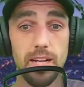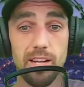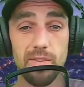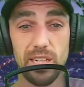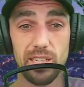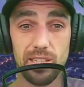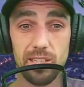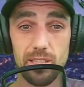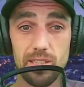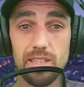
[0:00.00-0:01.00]
If anything, the,
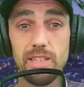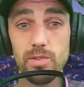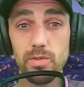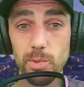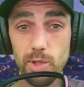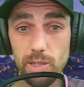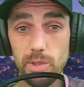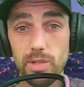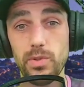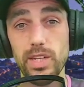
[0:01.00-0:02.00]
the thing you've more to be
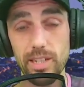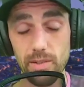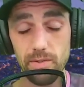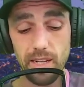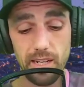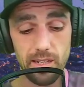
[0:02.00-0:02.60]
afraid of are,